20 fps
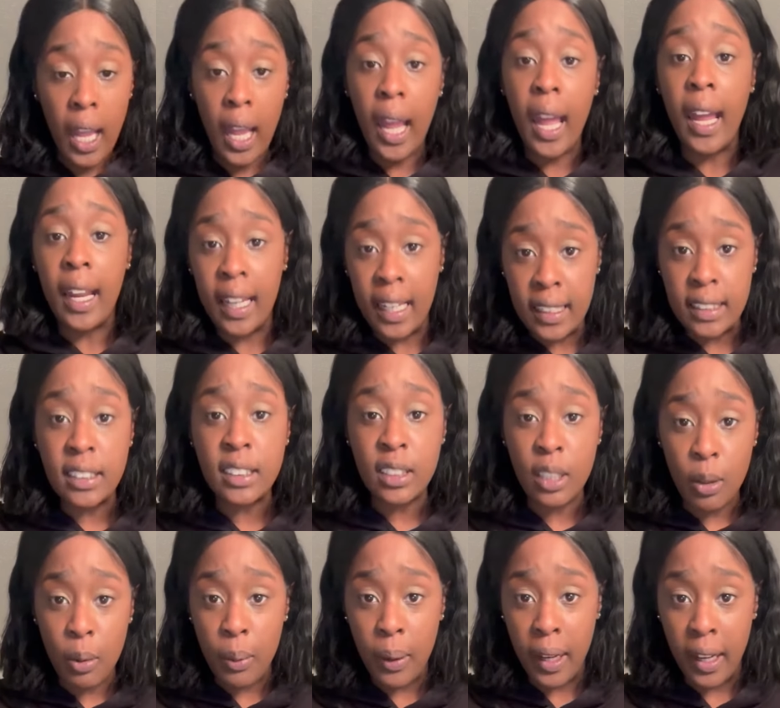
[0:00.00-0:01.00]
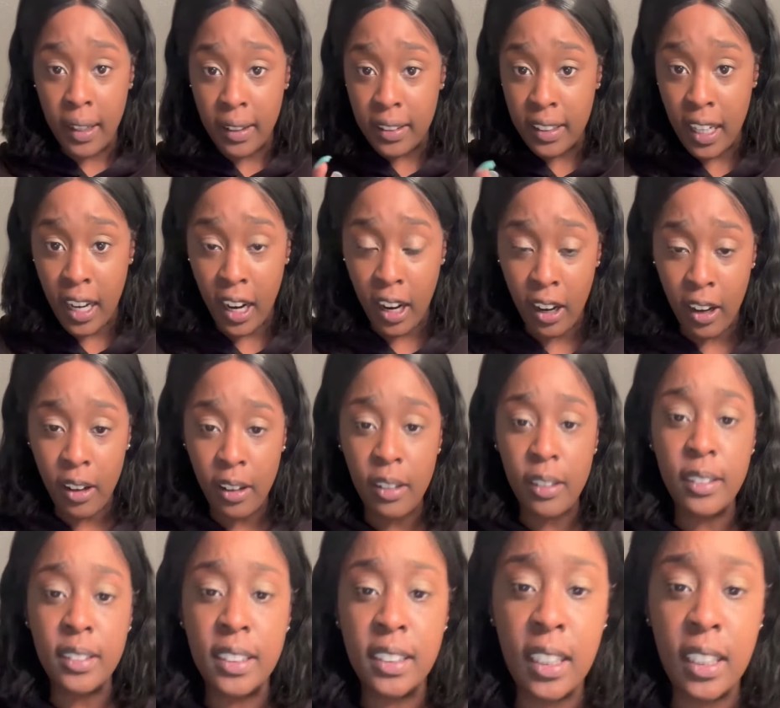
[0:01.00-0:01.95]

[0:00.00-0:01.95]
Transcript: and get to it. You heard?